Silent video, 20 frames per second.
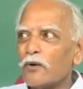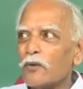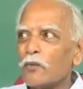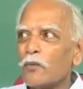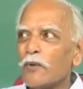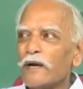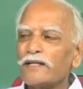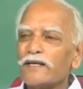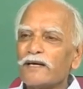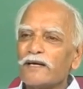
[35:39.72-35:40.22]

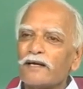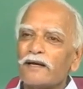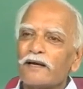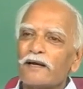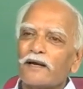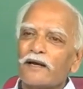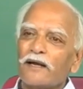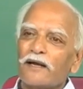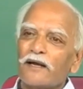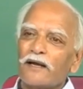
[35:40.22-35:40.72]
Whether
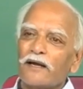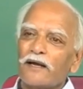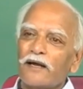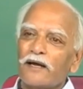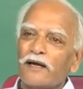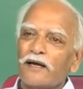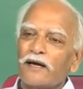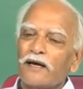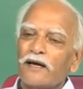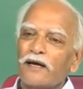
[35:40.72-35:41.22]

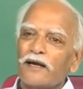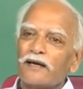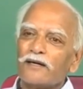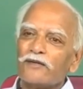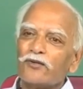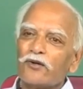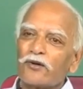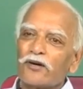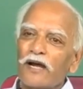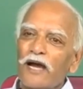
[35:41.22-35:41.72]

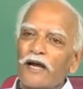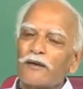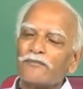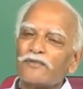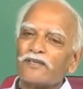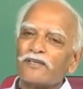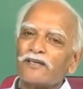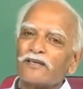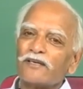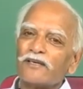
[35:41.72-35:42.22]

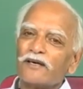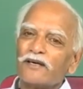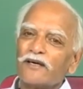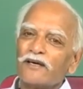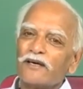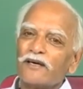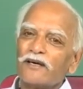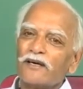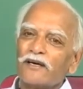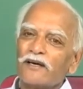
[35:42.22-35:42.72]
Durkheim's
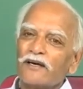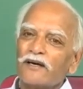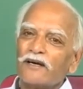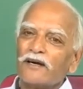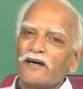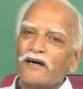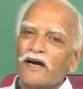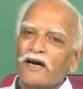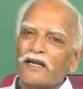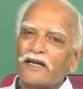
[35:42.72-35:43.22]

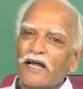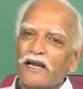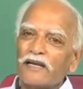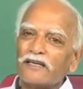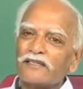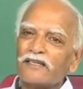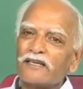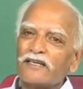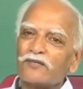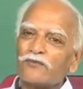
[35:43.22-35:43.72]

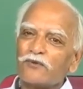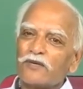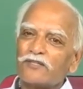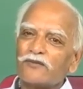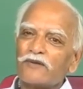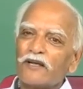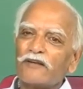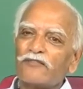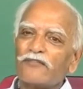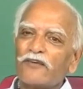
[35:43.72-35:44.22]
analysis was
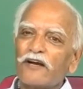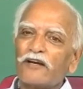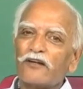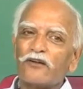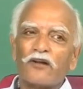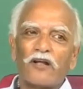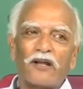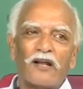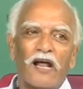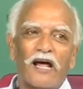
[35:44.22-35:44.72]
verified
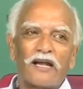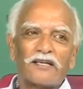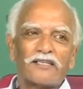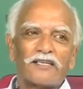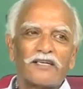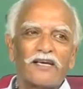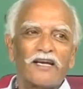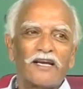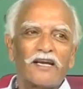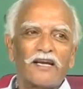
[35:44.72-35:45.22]
on a large
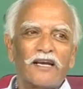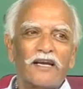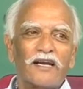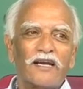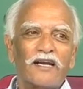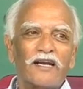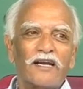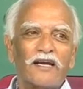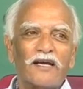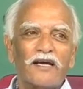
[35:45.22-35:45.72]
scale
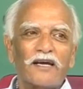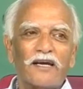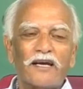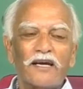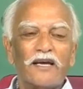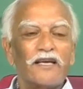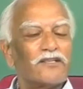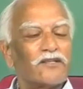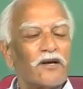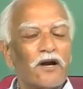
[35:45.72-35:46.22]

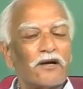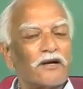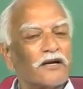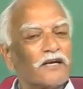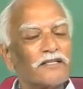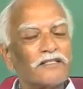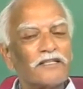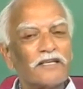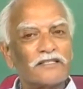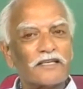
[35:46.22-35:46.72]
is not
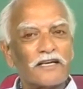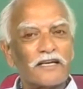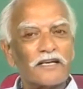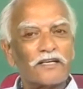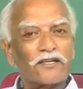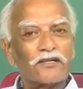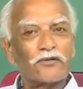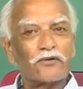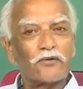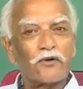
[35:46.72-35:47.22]
is the
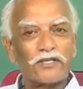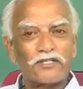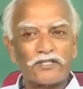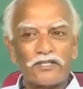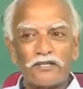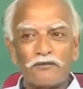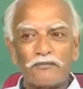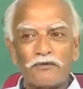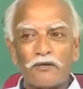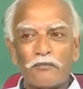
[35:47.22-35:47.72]
second
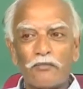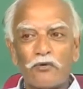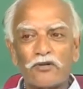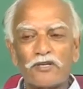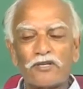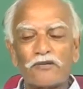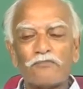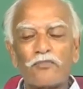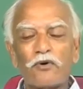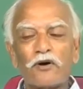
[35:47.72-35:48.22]
question, but the
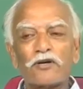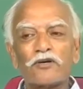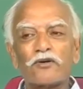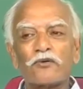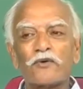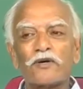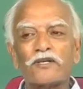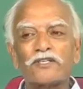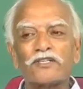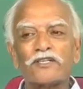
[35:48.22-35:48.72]
most important
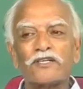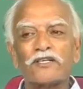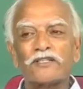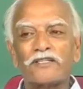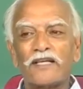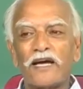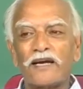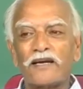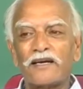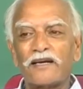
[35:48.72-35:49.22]
question is
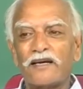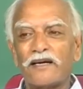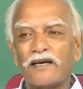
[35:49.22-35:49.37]
that